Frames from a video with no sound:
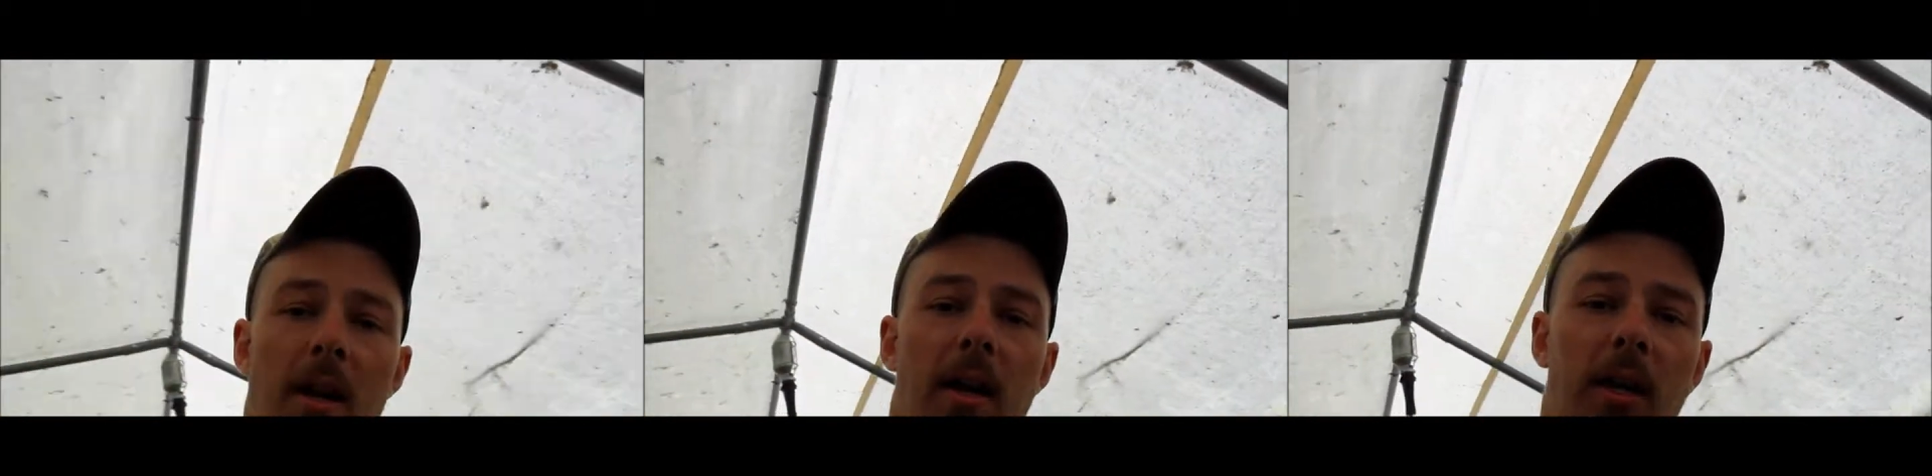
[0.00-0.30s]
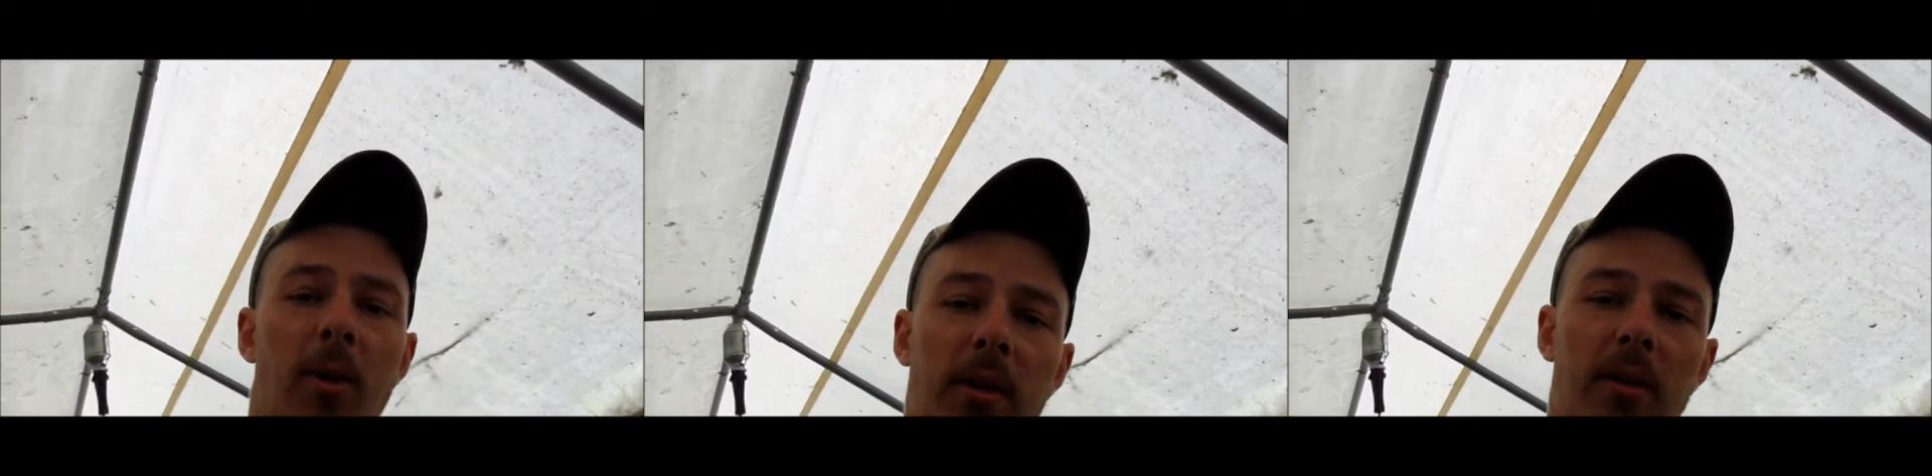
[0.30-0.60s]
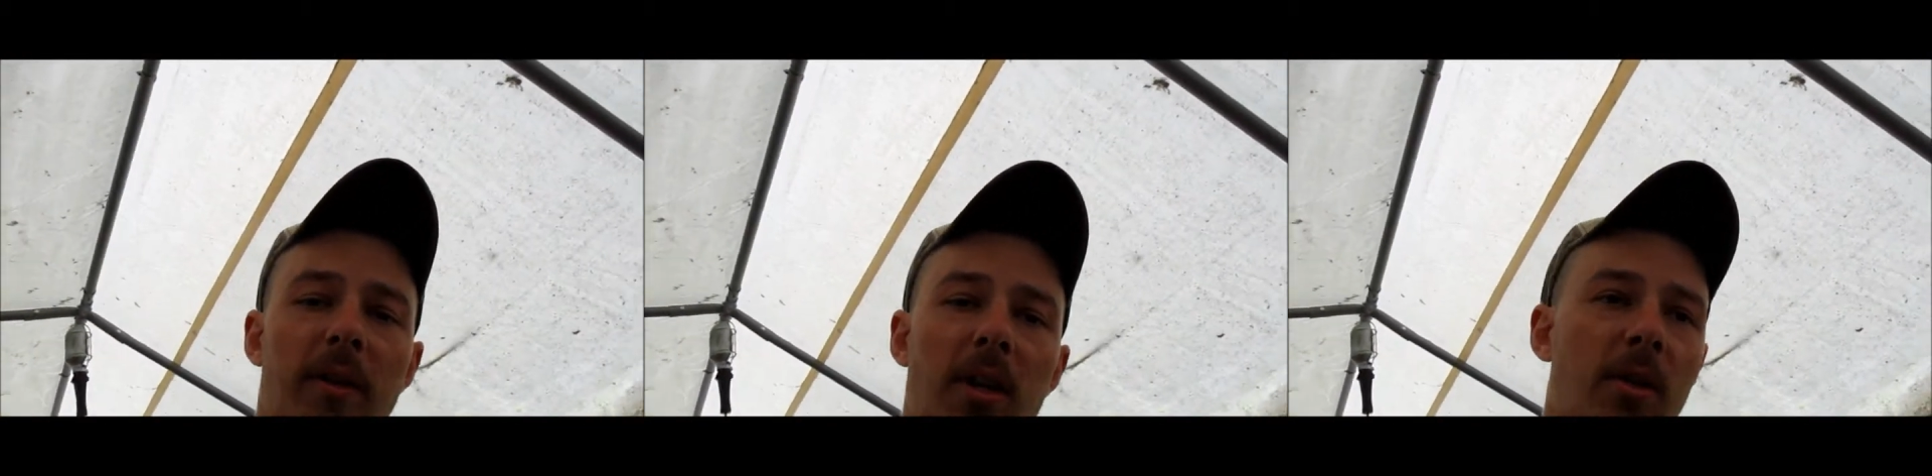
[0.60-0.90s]
got a quick
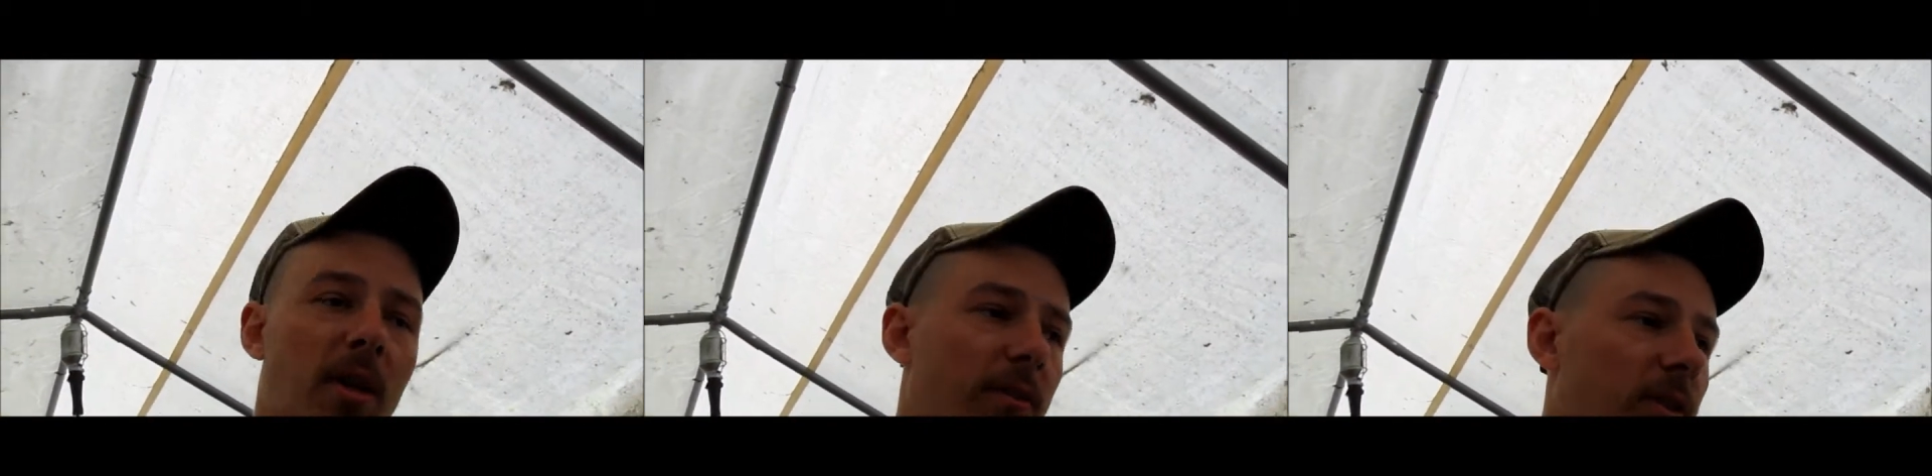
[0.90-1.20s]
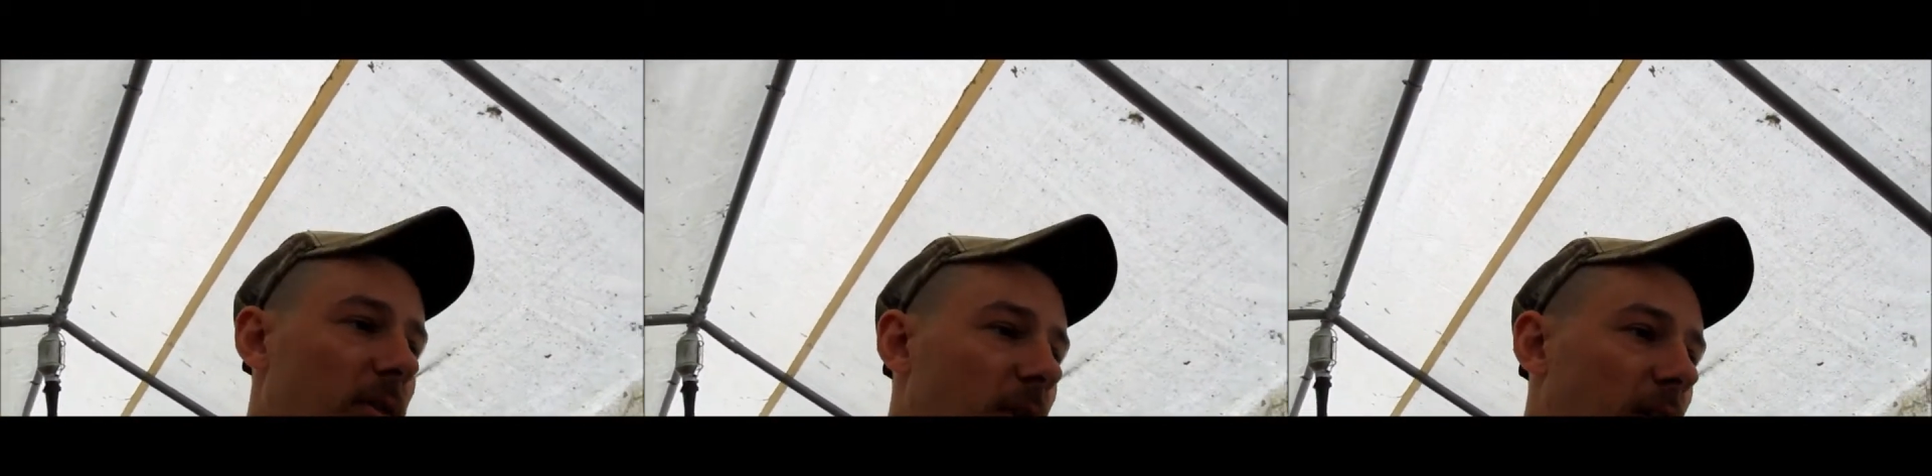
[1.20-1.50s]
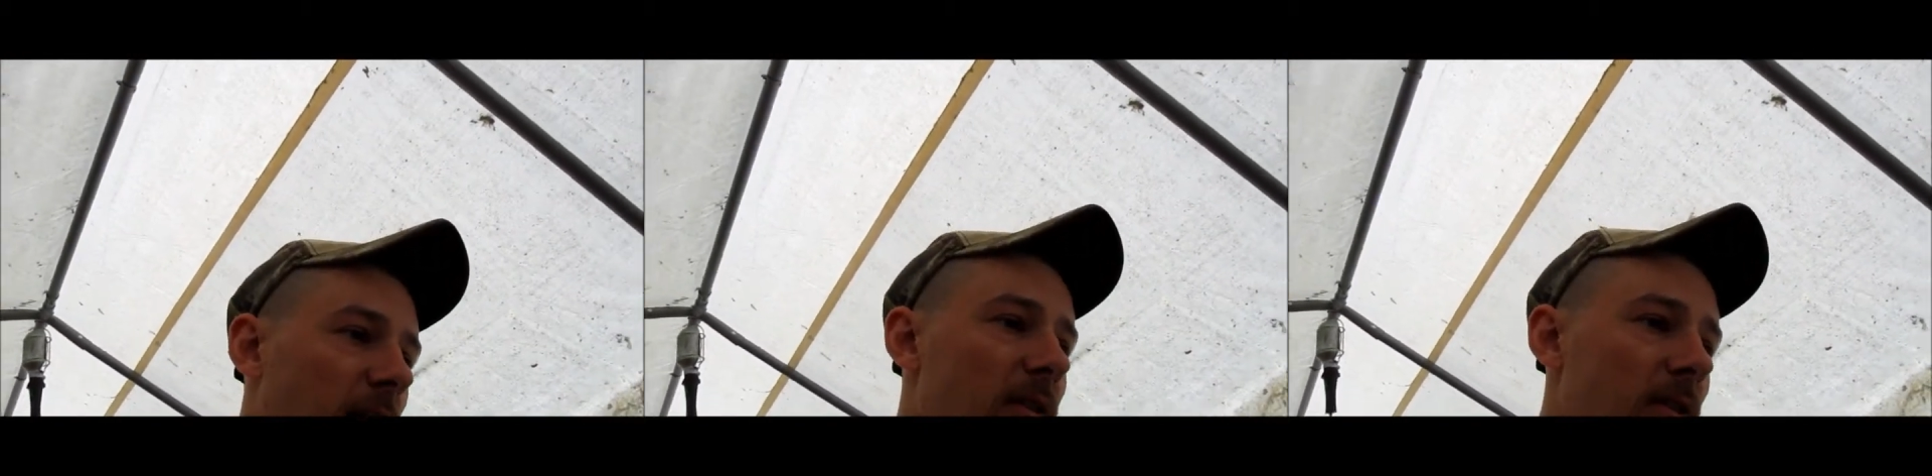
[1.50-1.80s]
little video here for you
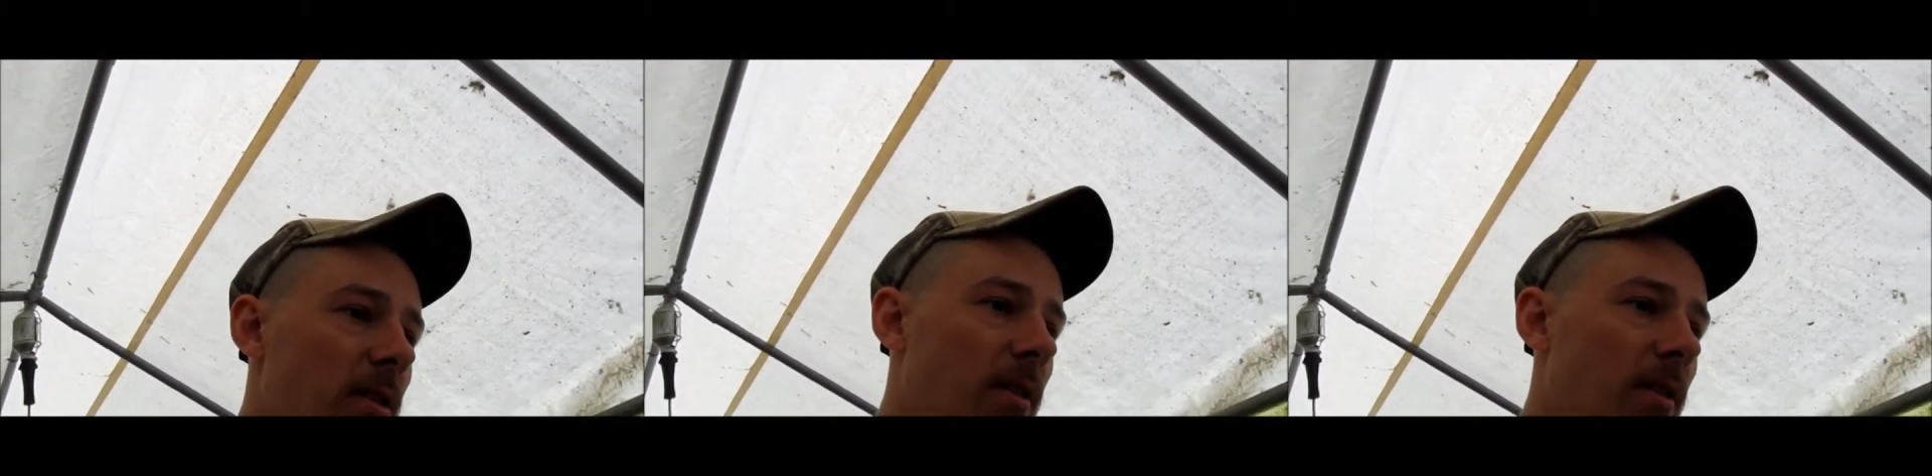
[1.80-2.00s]
guys.